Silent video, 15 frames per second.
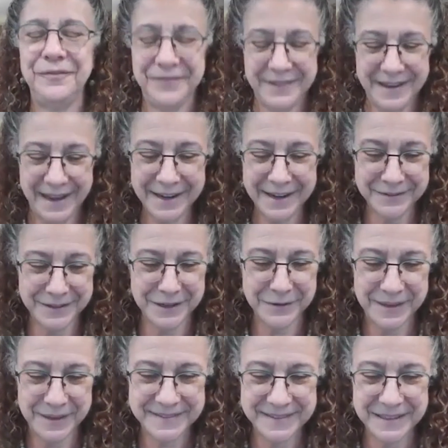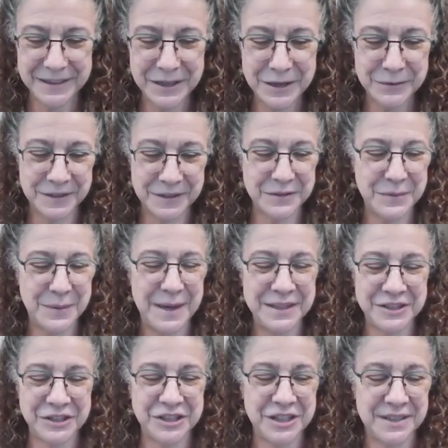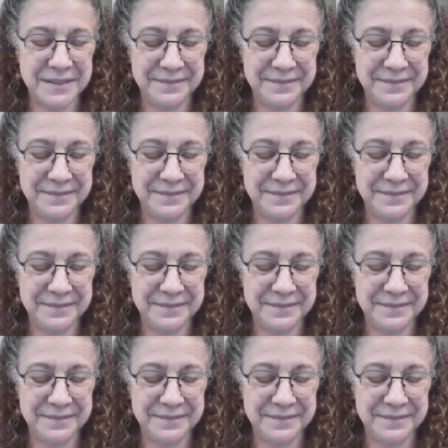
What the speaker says: I don't know. That's a loaded question.